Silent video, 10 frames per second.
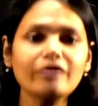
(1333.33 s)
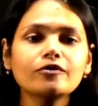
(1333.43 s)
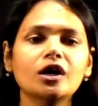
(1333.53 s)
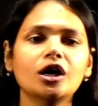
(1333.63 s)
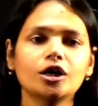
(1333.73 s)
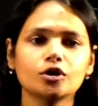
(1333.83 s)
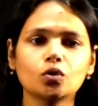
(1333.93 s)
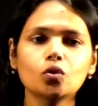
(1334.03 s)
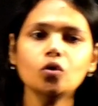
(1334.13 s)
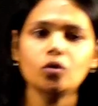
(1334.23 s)
have
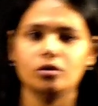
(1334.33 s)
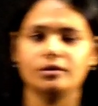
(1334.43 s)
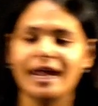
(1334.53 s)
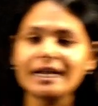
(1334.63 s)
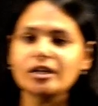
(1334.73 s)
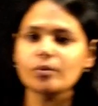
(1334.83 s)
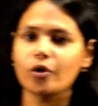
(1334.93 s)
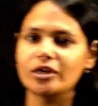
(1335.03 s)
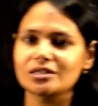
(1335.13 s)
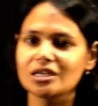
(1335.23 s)
2 entry
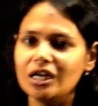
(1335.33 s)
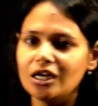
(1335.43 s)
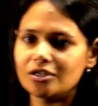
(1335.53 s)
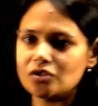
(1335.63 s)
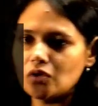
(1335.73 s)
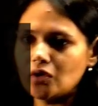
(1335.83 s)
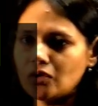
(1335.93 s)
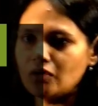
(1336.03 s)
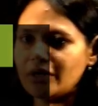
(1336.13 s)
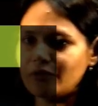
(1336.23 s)
points.
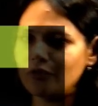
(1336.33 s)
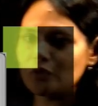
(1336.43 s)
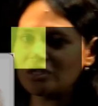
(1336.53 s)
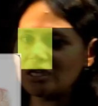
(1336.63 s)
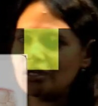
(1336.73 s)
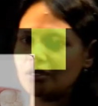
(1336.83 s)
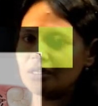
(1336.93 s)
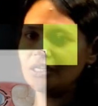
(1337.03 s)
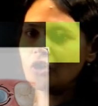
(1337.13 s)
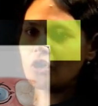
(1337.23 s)
So if you see here,